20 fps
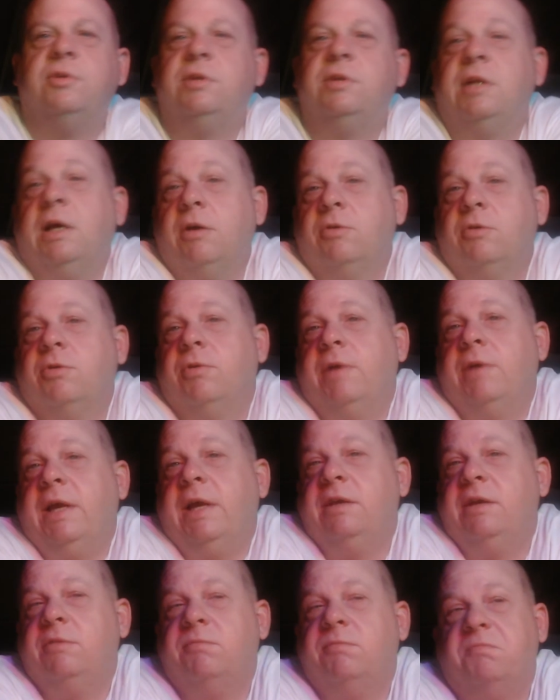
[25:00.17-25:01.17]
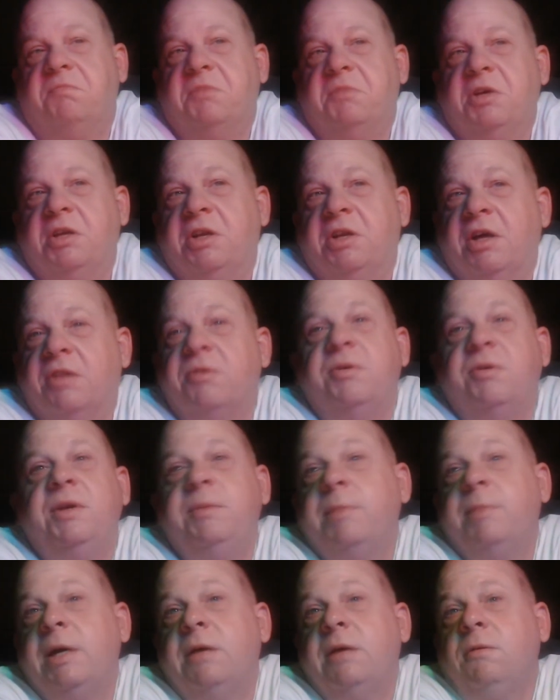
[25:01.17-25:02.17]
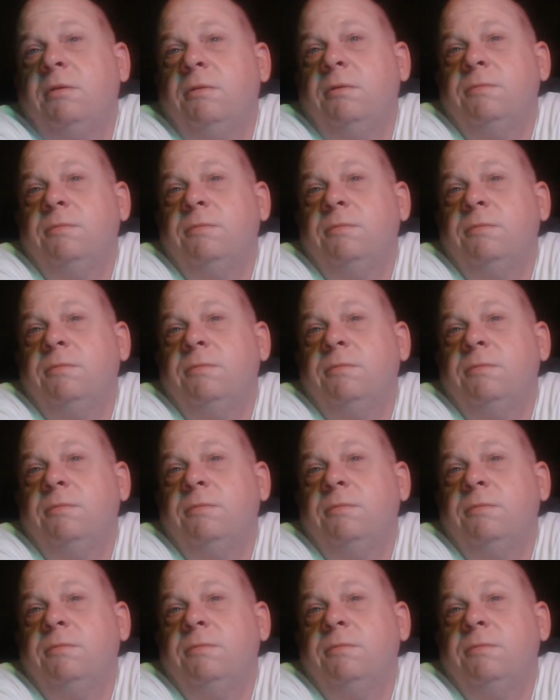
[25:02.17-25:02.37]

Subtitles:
now create another email